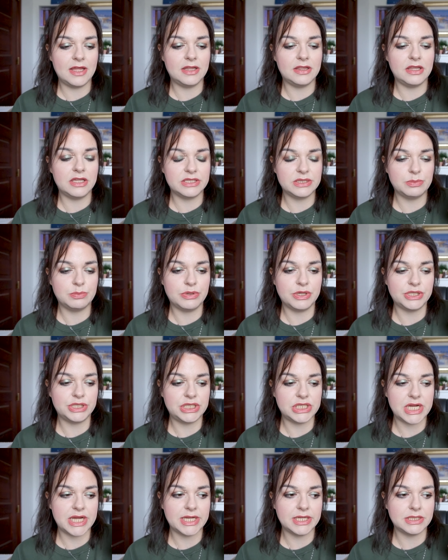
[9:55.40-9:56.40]
this
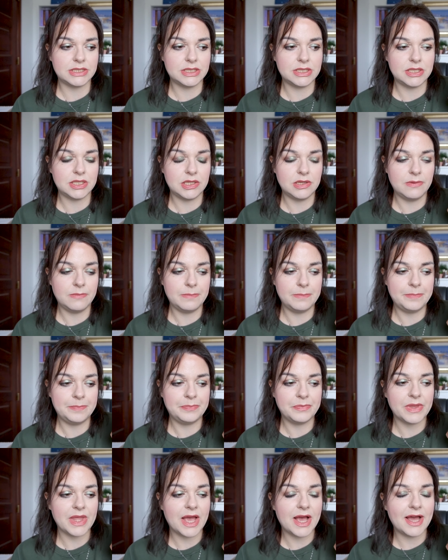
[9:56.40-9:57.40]
project?
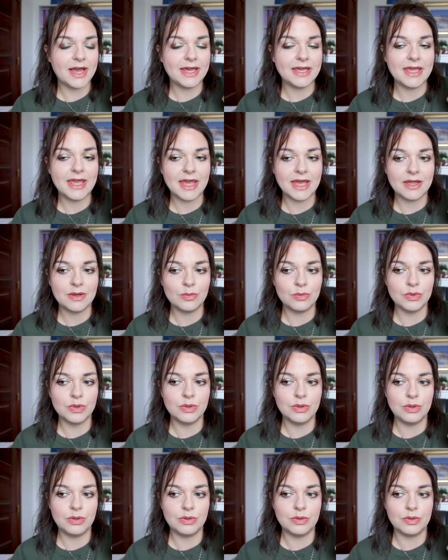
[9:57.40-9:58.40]
I can't
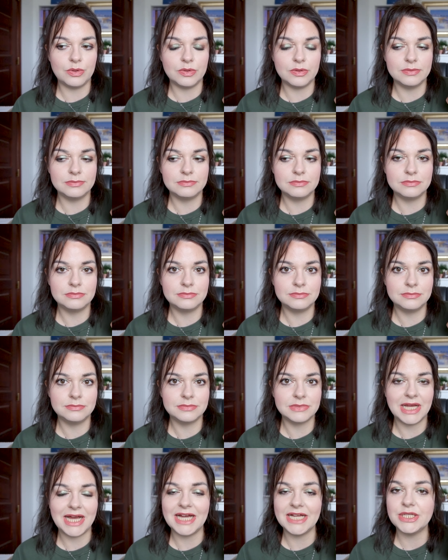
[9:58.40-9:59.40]
recall.
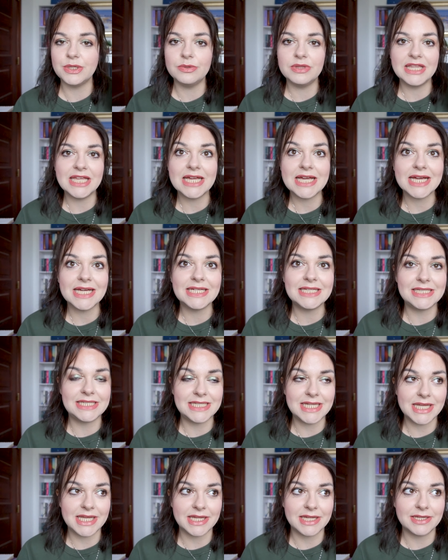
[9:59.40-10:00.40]
I I don't think I
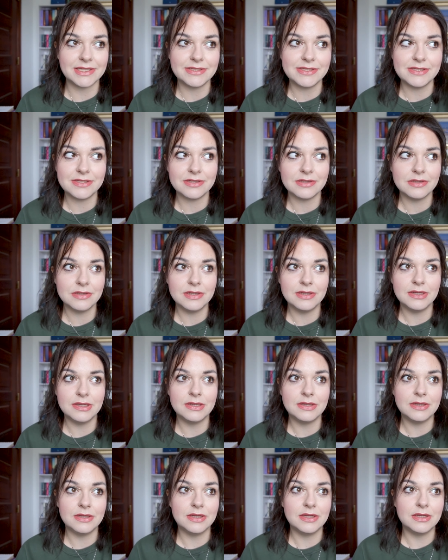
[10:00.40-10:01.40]
did.
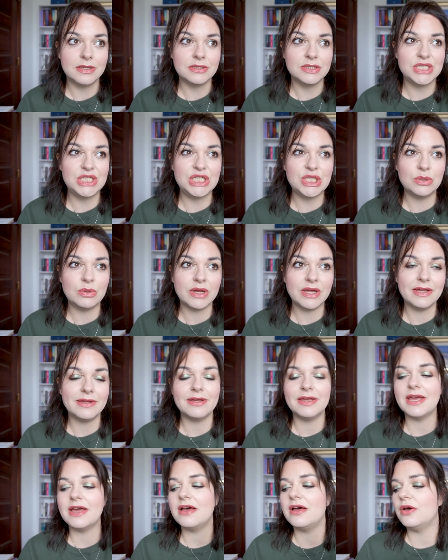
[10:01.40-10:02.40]
Do I?
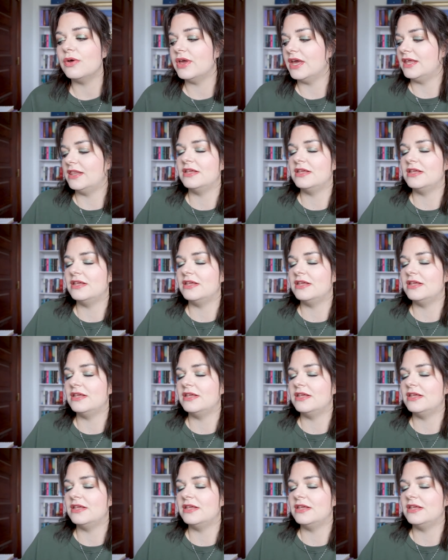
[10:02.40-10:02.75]
Yeah, okay,